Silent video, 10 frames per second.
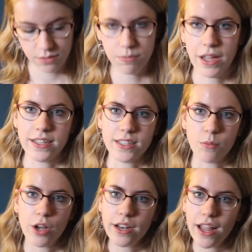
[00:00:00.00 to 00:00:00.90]
by
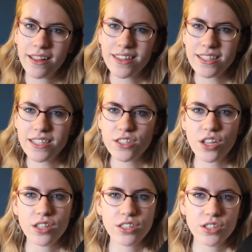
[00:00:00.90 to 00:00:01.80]
someone, and this is
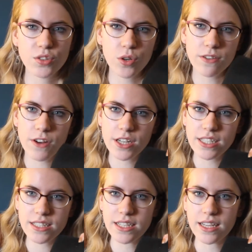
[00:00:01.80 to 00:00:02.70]
sort of hard
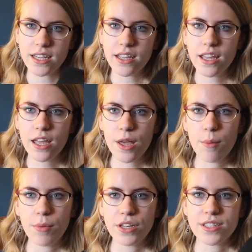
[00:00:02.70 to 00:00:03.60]
to see,
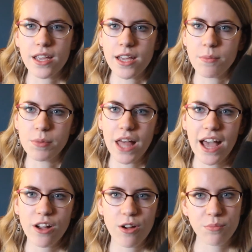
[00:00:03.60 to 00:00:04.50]
but it's a
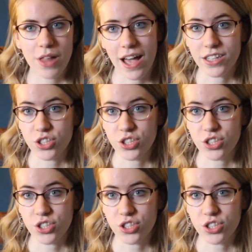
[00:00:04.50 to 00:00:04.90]
black on black